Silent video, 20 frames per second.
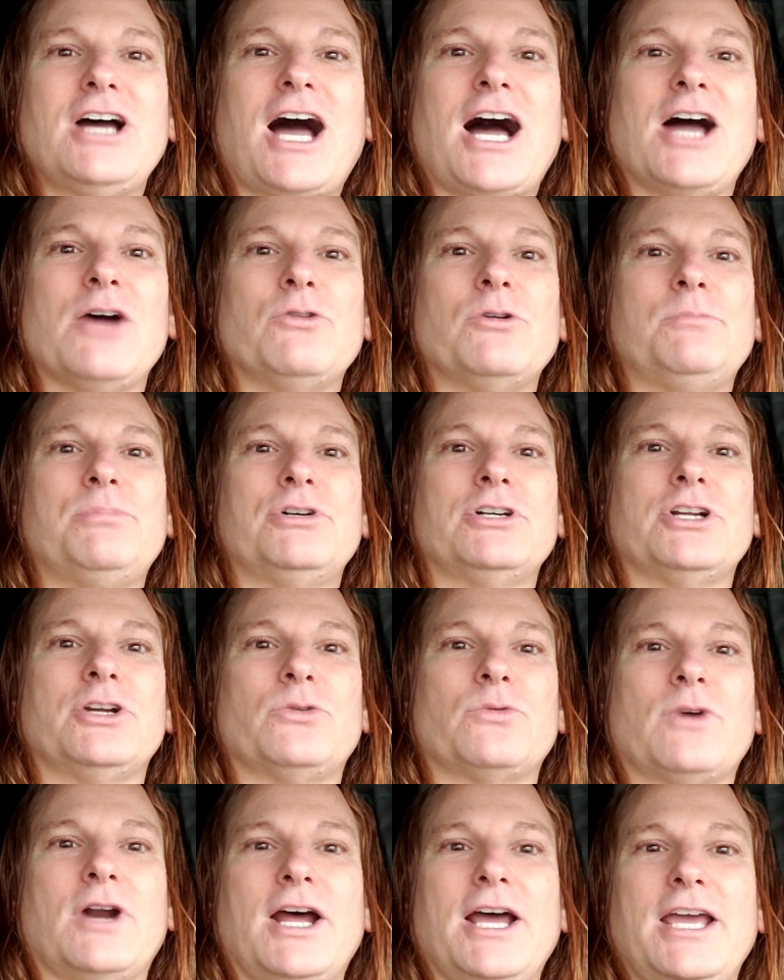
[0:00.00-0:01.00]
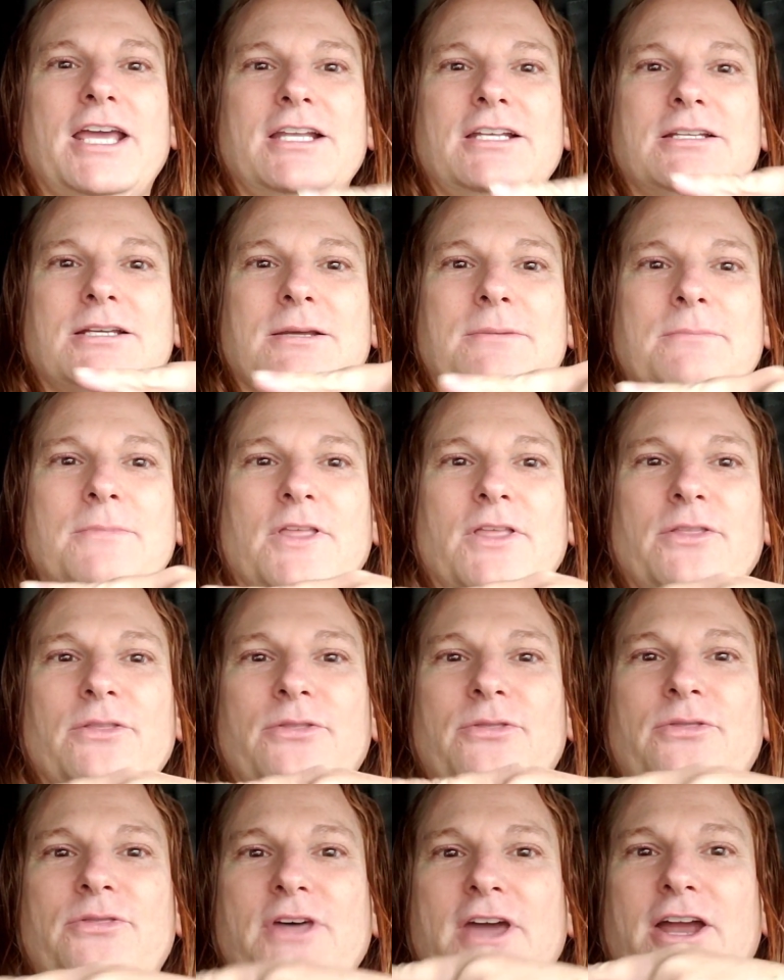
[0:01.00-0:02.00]
I will put it right
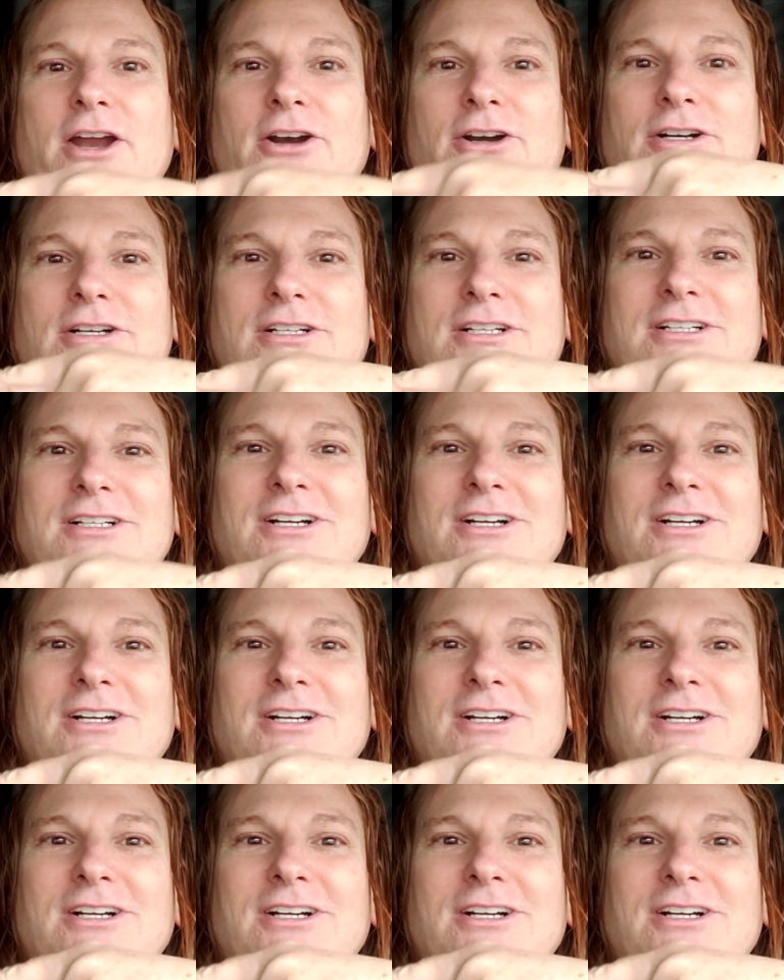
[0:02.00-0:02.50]
there.